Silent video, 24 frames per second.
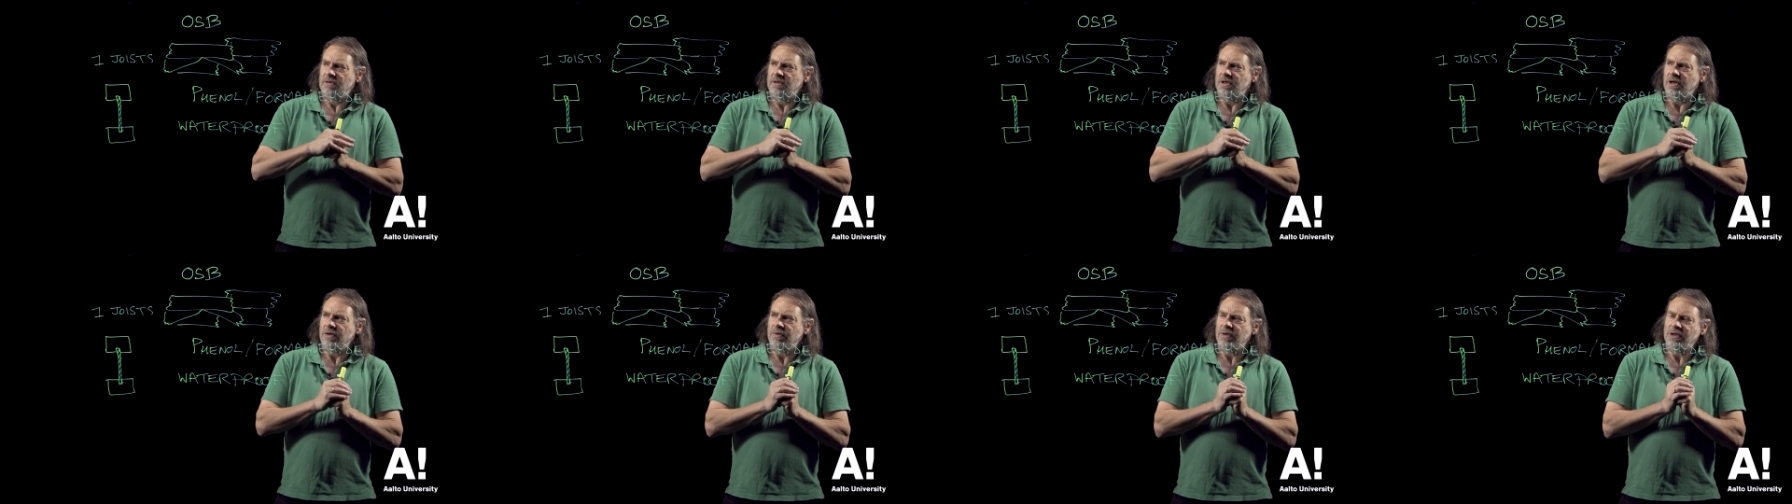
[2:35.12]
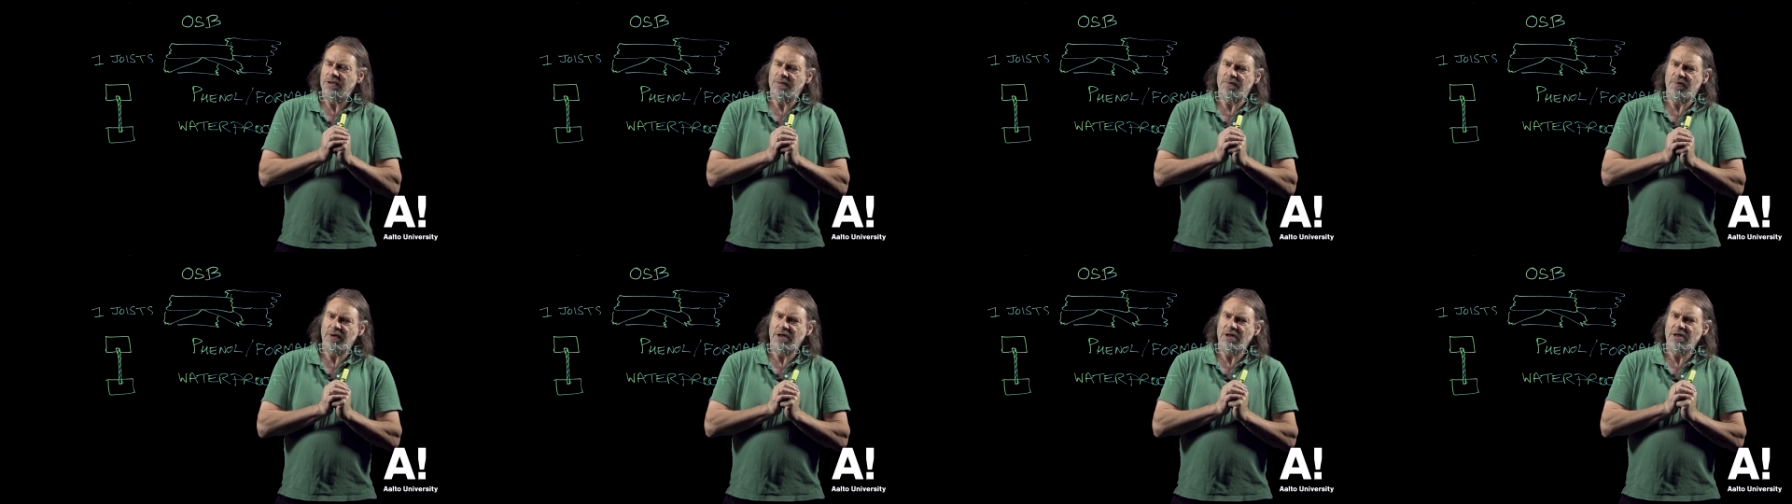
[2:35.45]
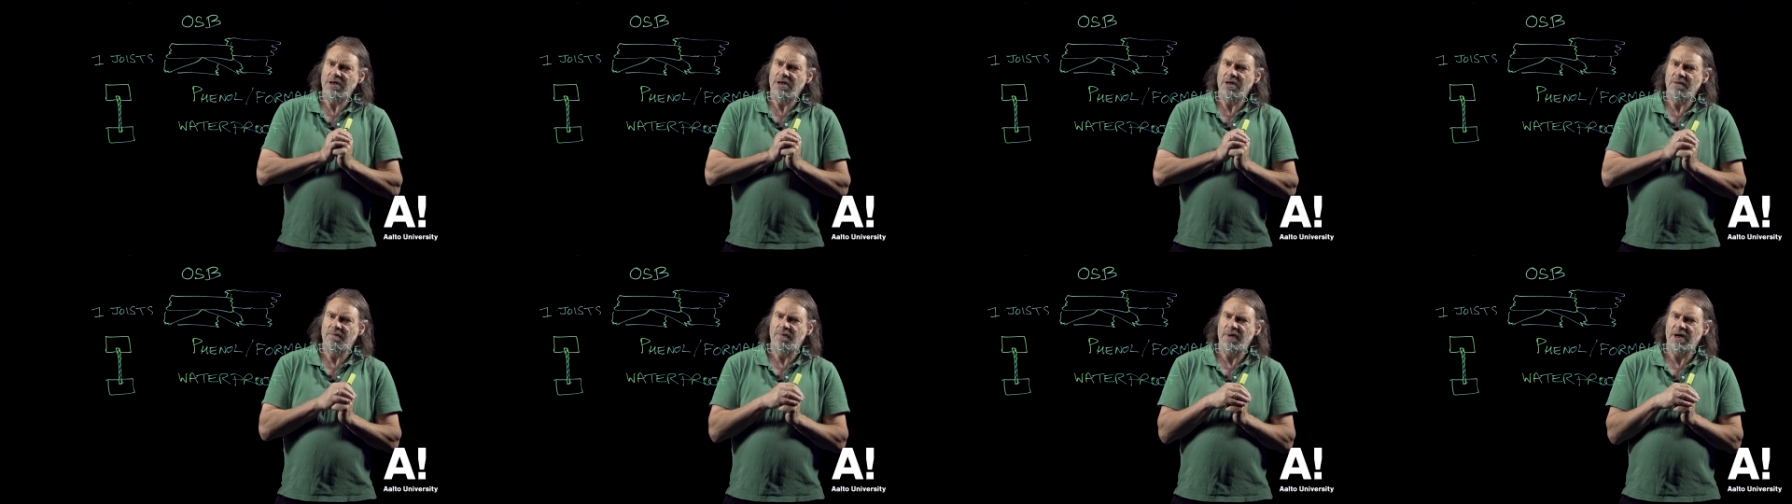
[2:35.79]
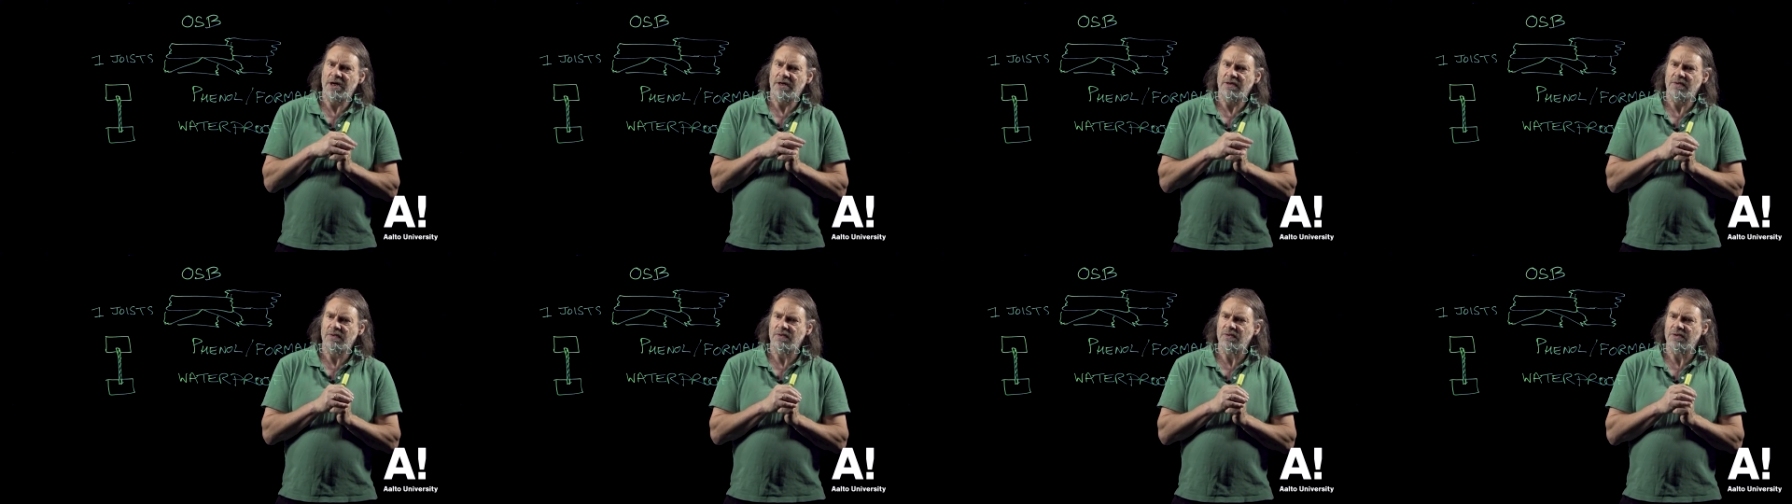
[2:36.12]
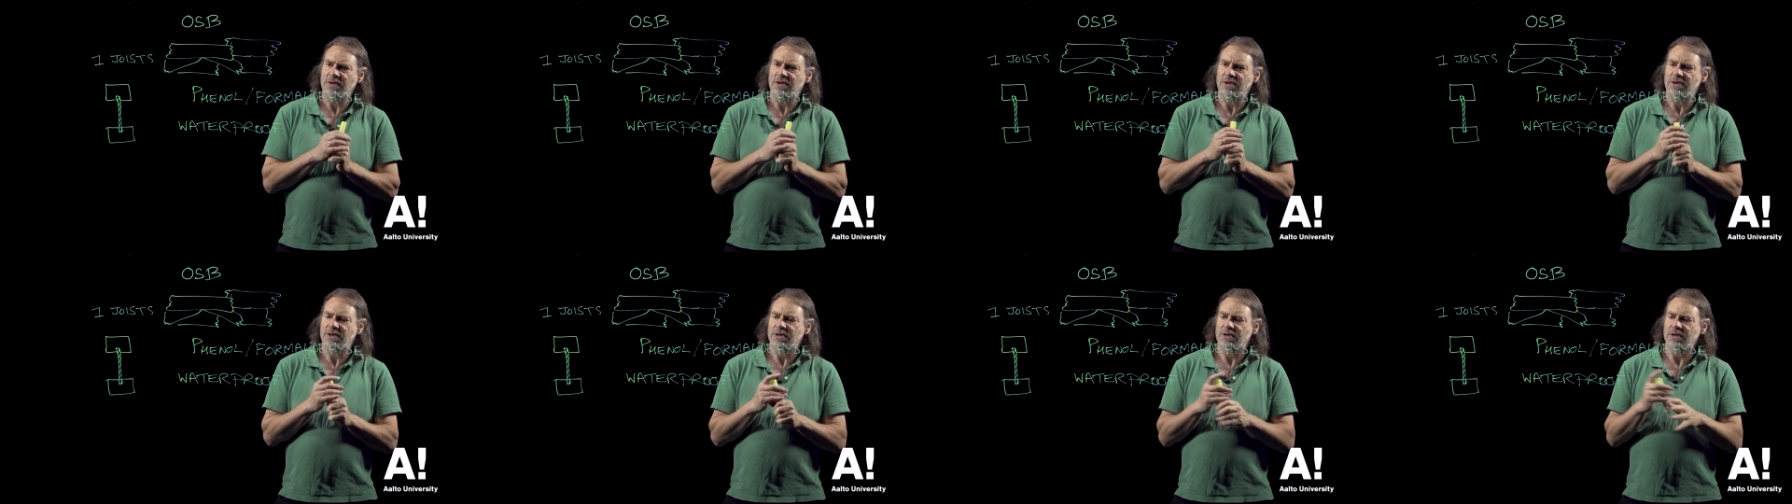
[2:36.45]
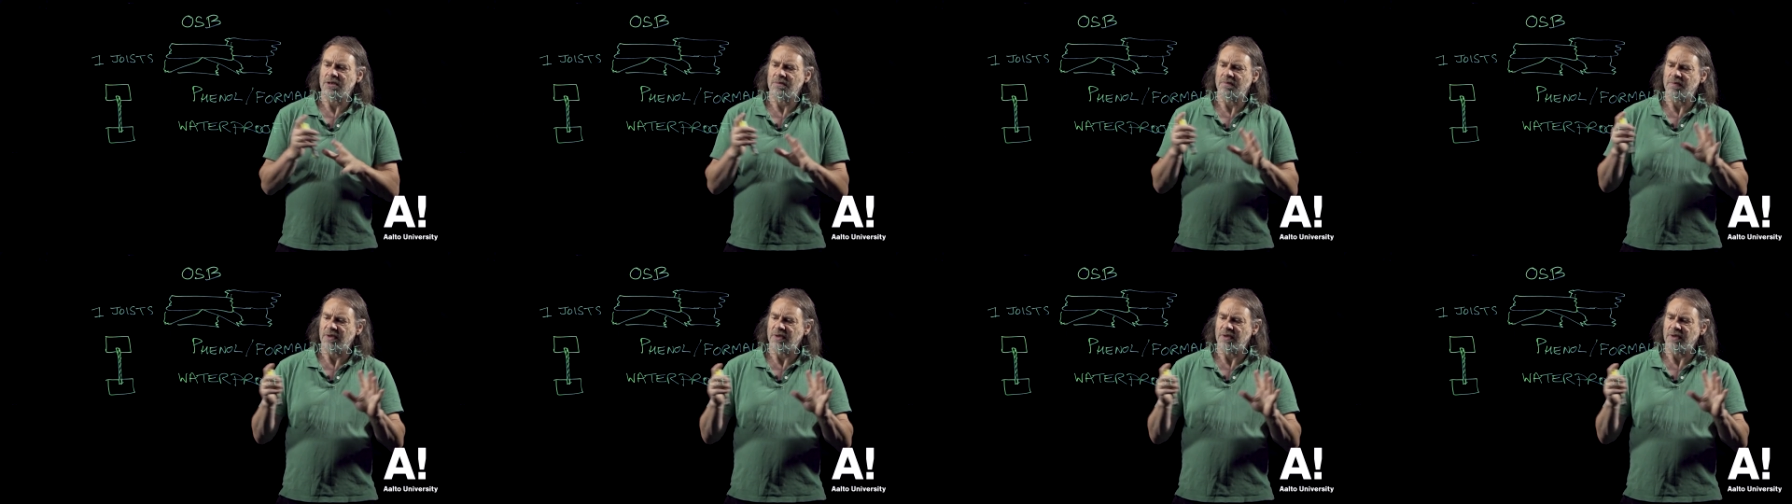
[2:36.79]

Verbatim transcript: OSB panels,